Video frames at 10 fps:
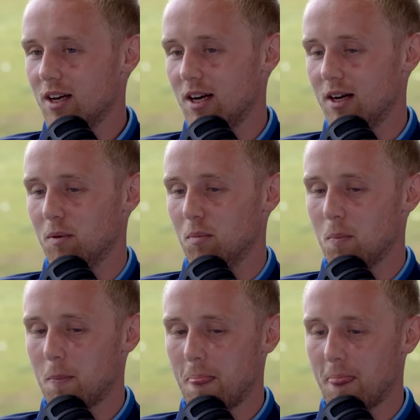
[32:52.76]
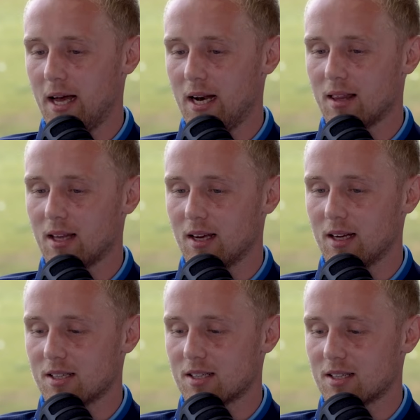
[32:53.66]
And I think
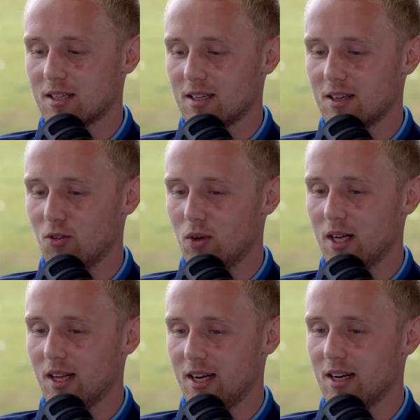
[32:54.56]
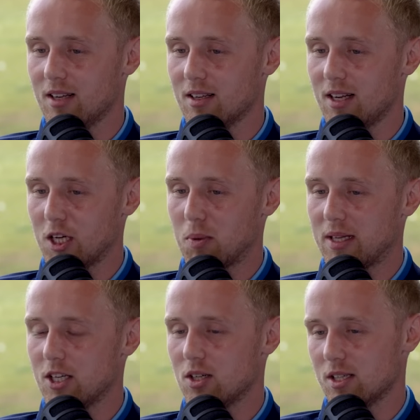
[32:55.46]
it's realigning
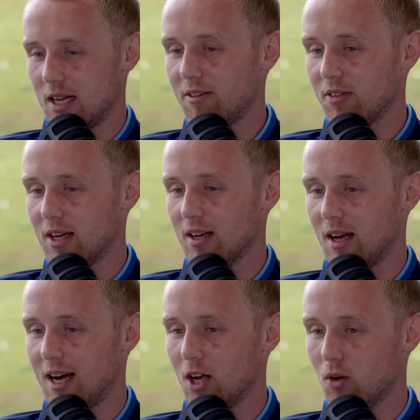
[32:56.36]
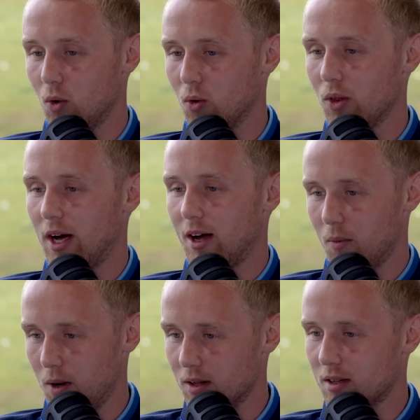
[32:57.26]
expectation is definitely a goal that I
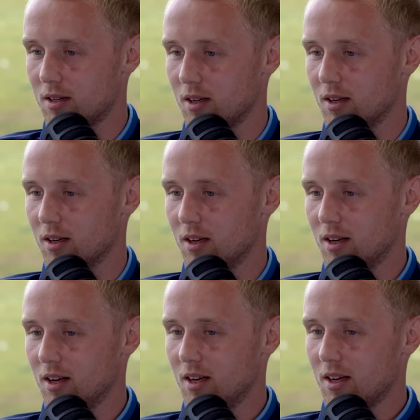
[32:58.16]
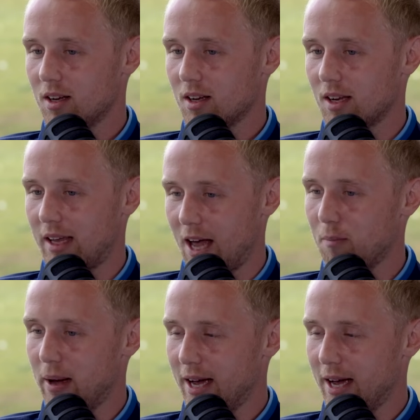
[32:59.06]
want to get